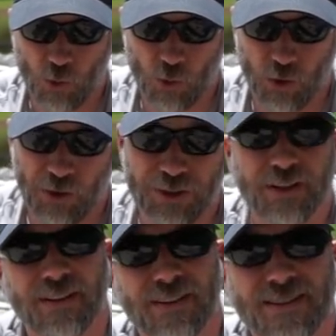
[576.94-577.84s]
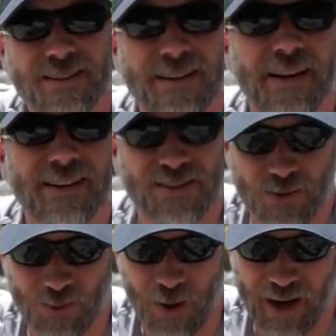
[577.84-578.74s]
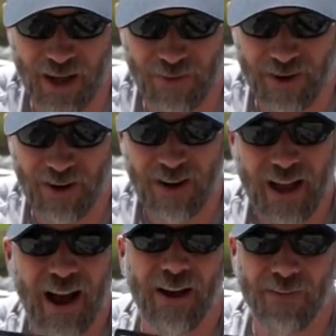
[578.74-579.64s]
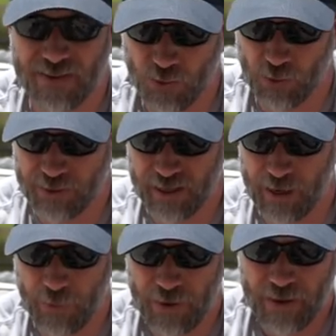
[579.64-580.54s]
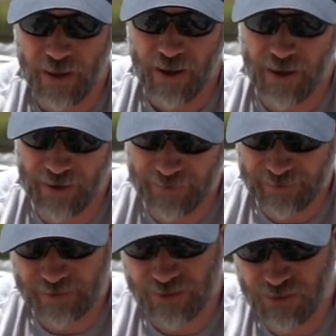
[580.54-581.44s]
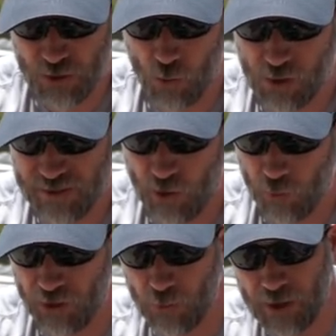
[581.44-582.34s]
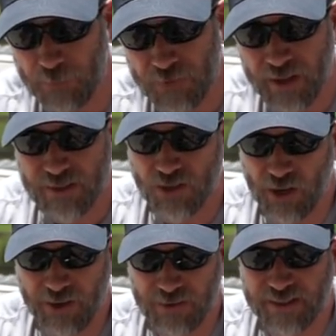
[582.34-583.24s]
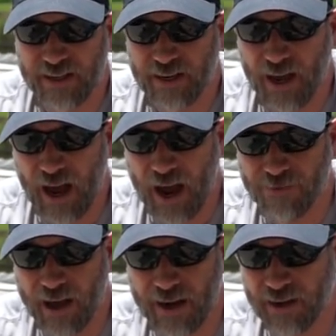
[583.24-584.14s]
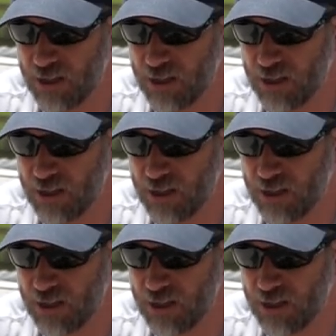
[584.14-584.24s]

grilled steaks right on there on this grill top. So it works out really well. So like you can see, I've got it